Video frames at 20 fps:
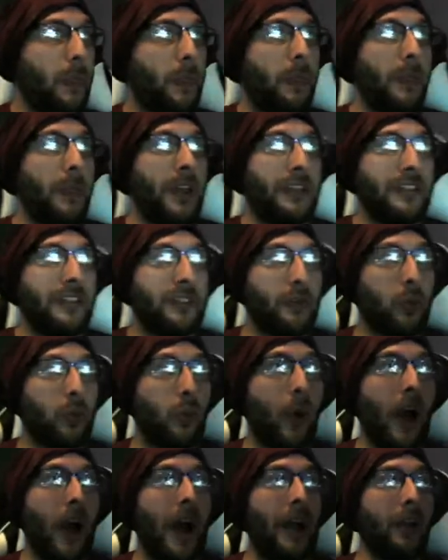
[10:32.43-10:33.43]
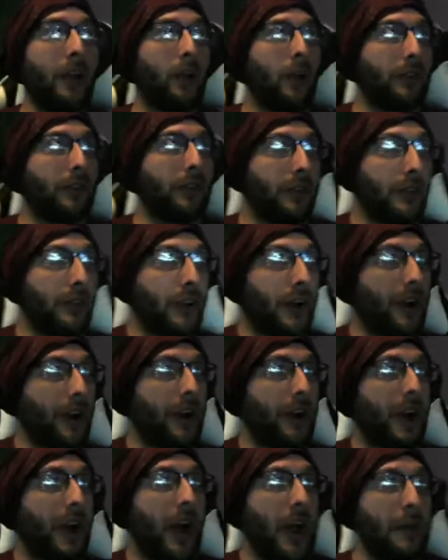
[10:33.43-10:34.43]
this is wild. Alright,
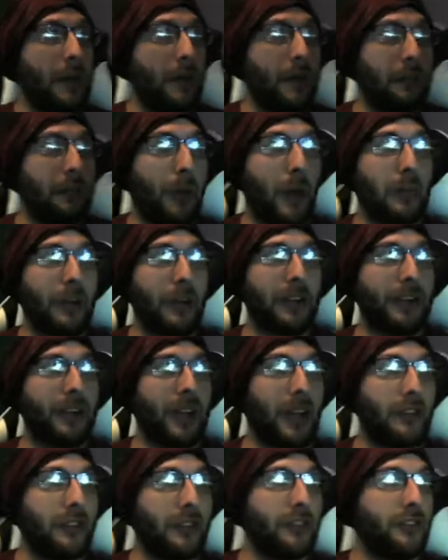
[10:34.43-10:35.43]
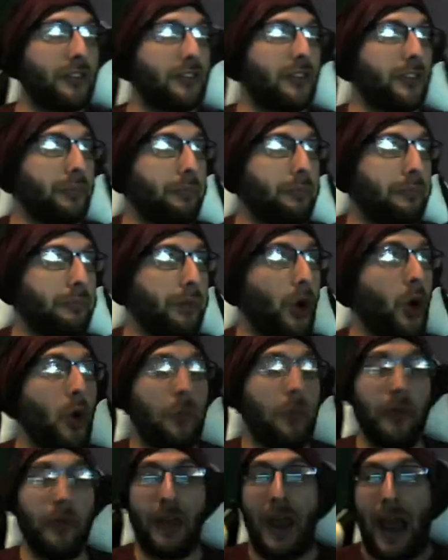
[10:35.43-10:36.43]
I'm in public dungeons just
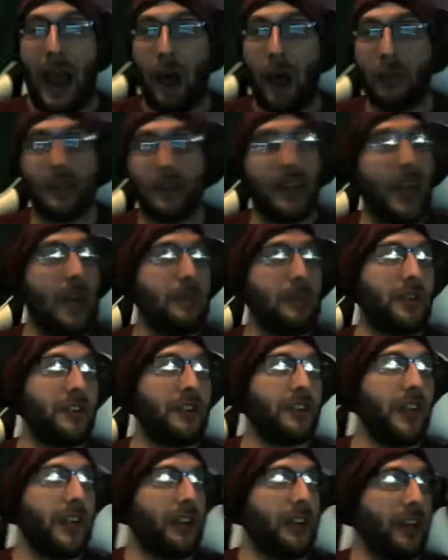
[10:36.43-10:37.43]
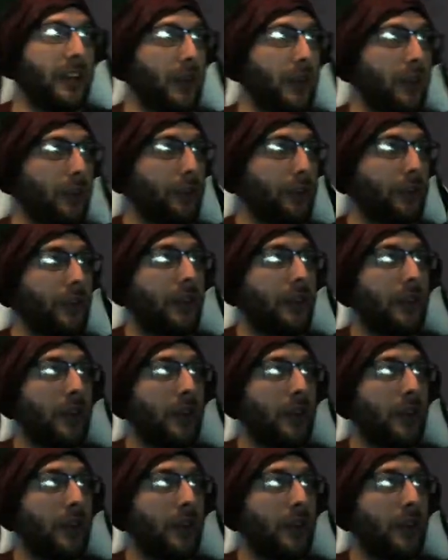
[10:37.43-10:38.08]
pooping out damage and heals.